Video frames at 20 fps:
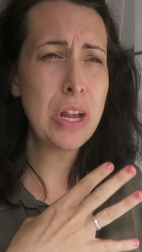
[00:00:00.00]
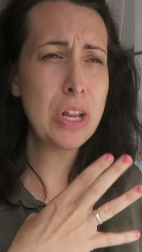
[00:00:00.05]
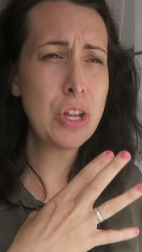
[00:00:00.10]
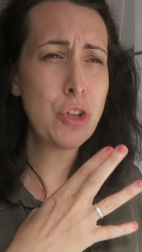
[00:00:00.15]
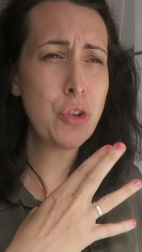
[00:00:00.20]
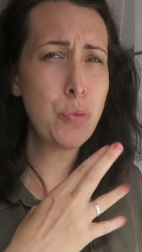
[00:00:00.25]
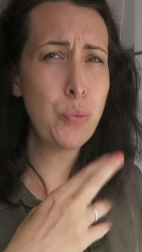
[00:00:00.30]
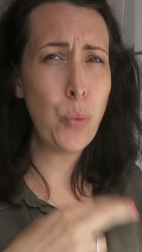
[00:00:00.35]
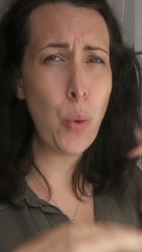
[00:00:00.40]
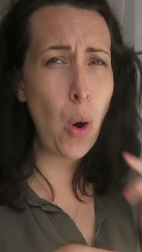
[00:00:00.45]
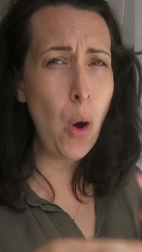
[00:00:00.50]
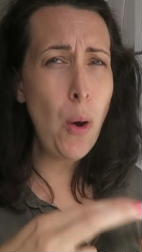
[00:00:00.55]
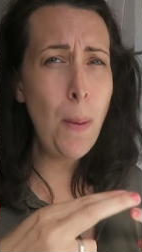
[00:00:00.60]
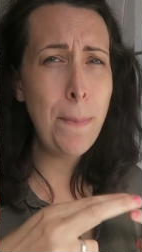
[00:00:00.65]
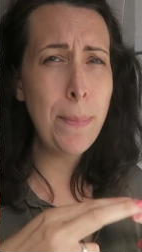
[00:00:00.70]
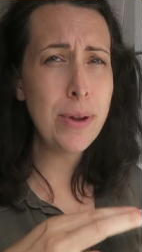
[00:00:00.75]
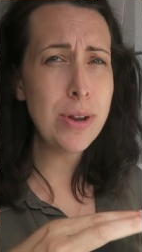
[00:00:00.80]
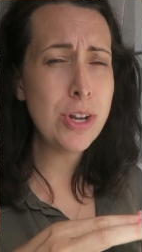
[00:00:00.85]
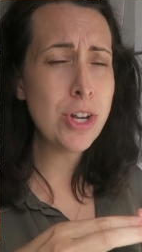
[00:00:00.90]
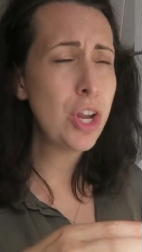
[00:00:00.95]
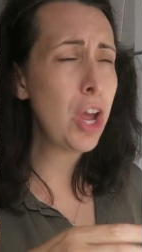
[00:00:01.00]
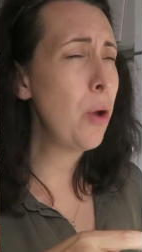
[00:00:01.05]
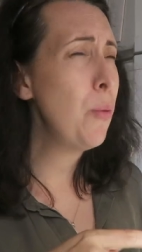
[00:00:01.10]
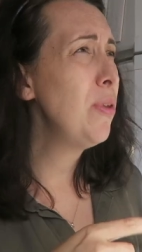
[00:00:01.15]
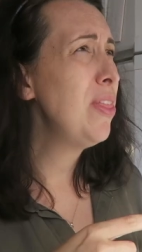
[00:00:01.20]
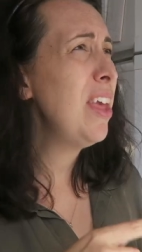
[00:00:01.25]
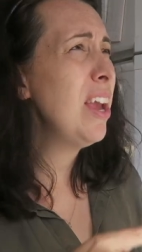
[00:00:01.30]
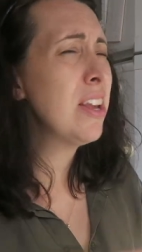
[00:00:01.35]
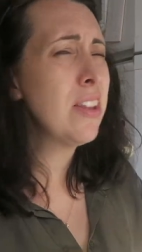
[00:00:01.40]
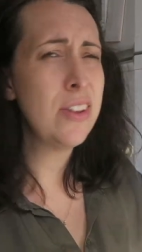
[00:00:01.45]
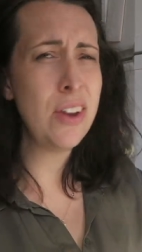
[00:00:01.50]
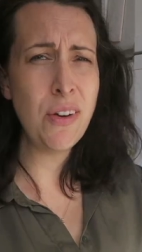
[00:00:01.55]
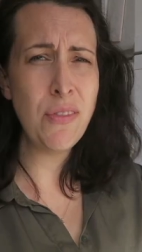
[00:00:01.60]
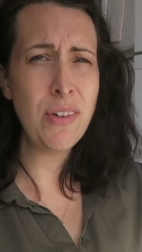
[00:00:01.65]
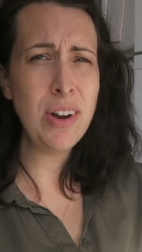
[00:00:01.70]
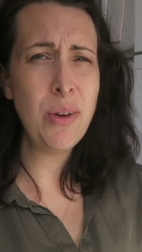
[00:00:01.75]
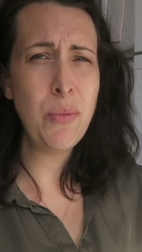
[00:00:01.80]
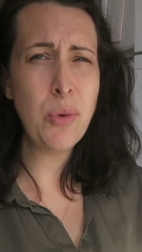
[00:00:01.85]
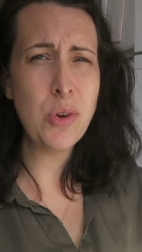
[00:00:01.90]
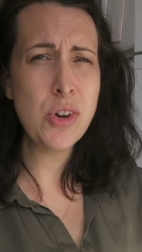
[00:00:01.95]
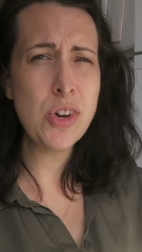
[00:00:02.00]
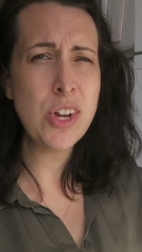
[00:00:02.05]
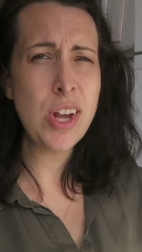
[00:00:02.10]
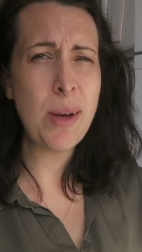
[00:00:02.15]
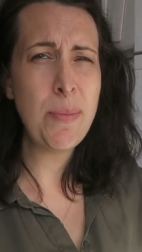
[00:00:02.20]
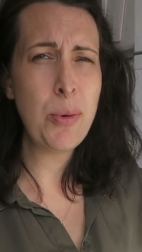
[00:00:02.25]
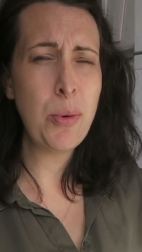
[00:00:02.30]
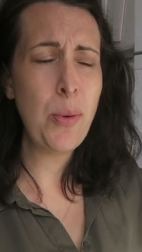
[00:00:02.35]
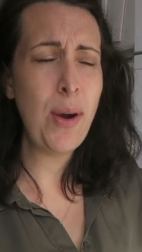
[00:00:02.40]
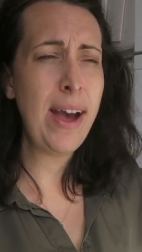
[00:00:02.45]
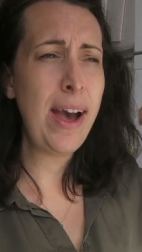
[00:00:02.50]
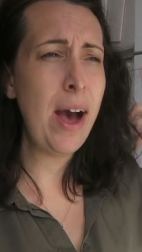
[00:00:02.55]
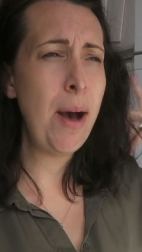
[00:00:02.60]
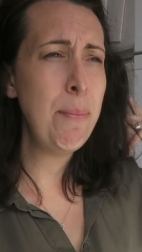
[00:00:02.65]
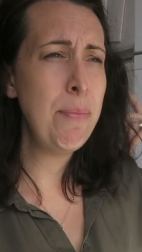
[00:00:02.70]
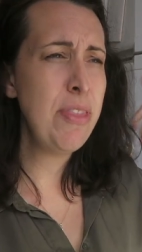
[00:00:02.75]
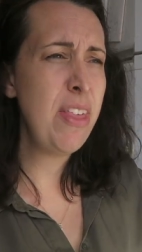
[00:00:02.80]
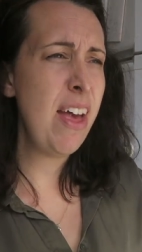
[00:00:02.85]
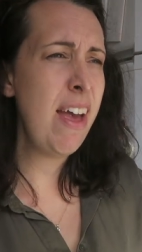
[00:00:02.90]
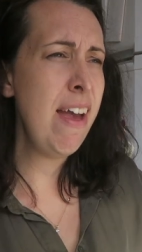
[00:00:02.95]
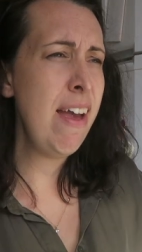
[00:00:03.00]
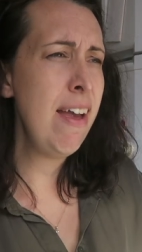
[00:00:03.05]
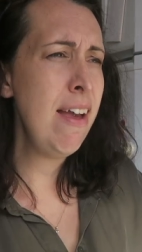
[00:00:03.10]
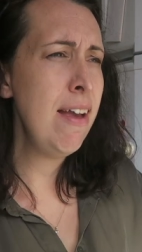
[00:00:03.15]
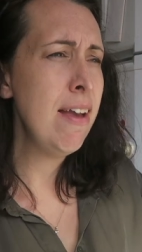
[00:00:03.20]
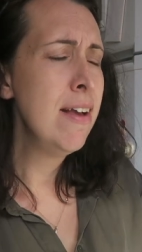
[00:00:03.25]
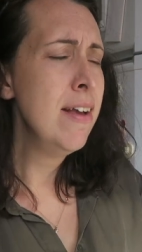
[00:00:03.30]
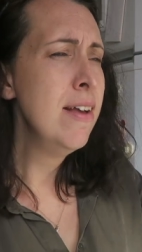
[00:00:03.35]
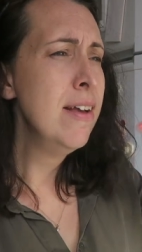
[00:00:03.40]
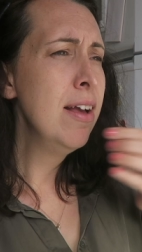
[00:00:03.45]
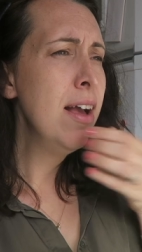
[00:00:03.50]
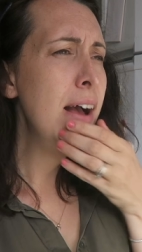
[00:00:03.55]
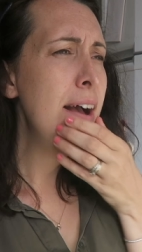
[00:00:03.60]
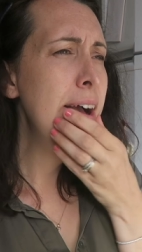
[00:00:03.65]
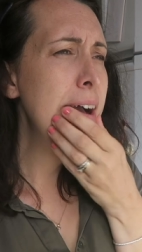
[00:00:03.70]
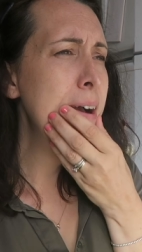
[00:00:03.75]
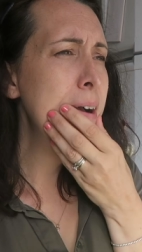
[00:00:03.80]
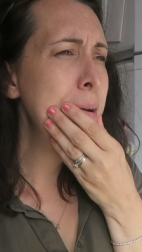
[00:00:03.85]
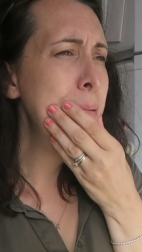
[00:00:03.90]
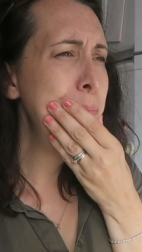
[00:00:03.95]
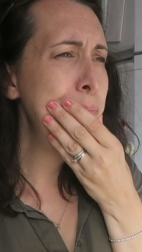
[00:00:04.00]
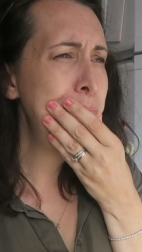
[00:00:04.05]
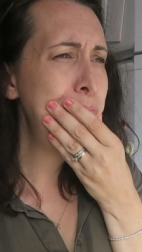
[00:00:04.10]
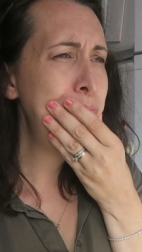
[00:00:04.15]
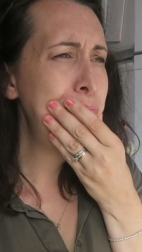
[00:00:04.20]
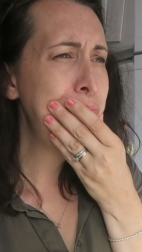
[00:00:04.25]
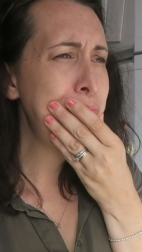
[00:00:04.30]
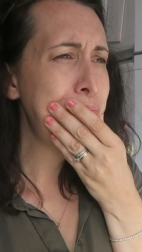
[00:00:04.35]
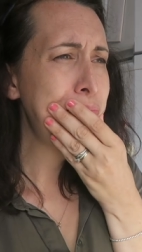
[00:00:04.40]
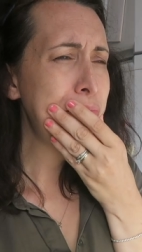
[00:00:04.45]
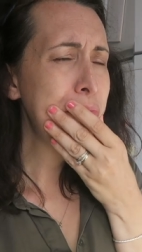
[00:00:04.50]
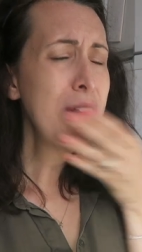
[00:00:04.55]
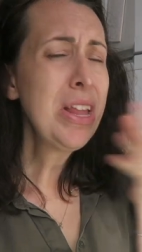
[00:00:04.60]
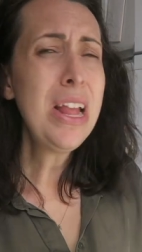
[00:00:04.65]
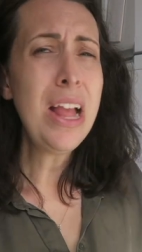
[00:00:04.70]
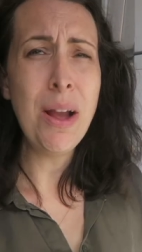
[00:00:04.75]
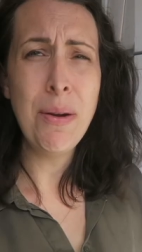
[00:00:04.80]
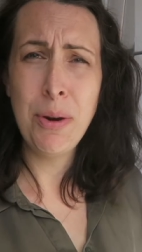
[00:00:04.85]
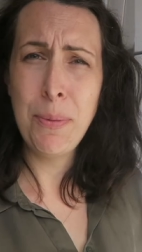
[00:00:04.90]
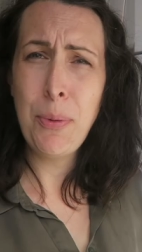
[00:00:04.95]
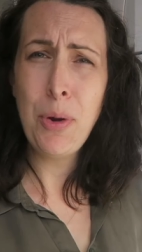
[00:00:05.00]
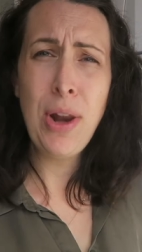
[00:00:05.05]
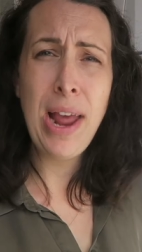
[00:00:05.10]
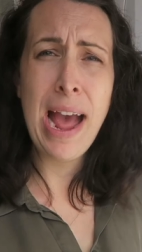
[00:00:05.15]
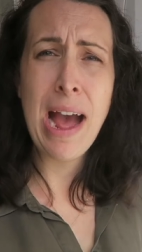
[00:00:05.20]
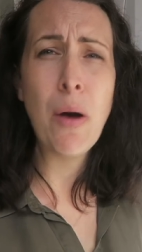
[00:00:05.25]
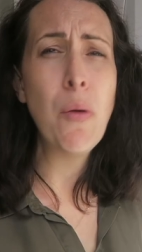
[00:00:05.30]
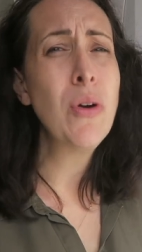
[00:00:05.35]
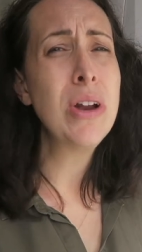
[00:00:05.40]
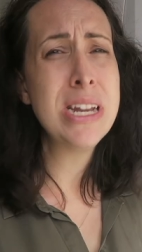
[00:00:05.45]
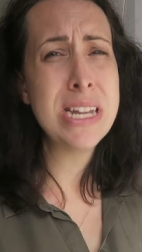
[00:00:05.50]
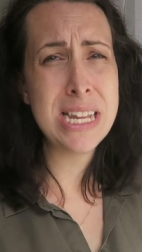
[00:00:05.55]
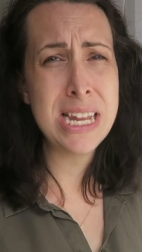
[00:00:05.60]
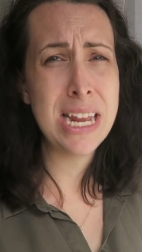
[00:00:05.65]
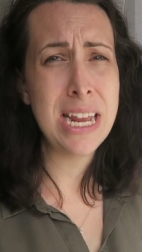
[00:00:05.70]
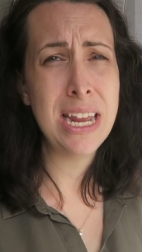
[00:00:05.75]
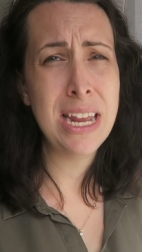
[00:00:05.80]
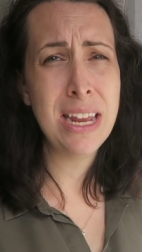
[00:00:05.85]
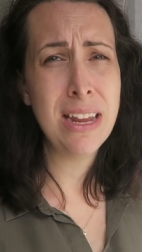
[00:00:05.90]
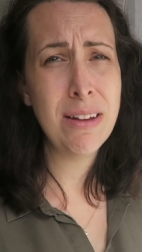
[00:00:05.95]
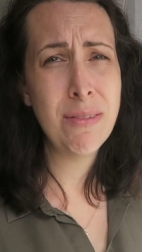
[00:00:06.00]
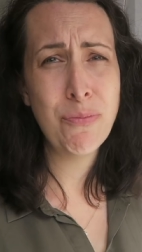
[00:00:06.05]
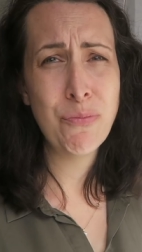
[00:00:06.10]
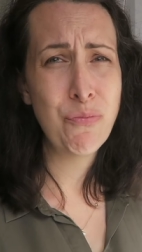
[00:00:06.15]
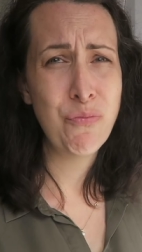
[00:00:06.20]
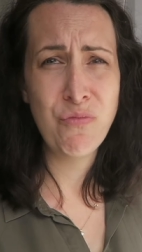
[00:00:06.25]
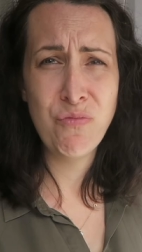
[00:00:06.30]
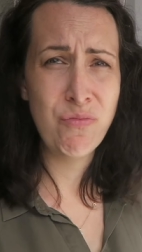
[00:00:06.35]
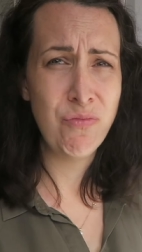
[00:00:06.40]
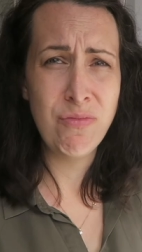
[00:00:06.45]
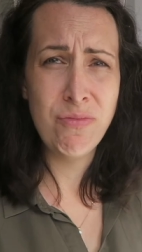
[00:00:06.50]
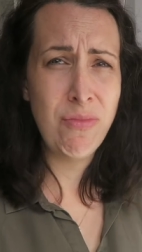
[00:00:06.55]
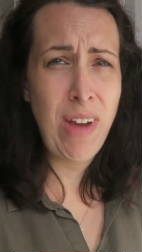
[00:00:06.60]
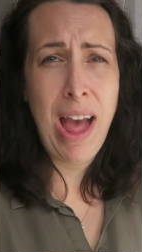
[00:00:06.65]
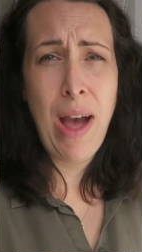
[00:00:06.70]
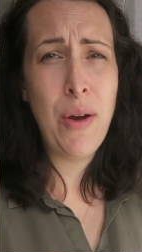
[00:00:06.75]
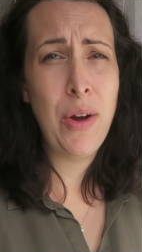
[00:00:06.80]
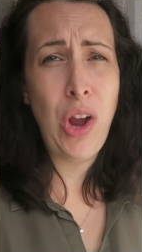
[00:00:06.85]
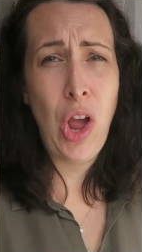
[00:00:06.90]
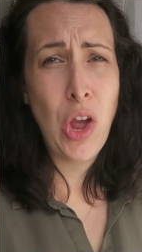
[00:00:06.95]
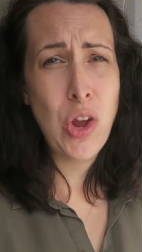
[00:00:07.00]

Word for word: swap to go with it because I don't really want Tupperware up there um, I'm gonna pull it out and see how it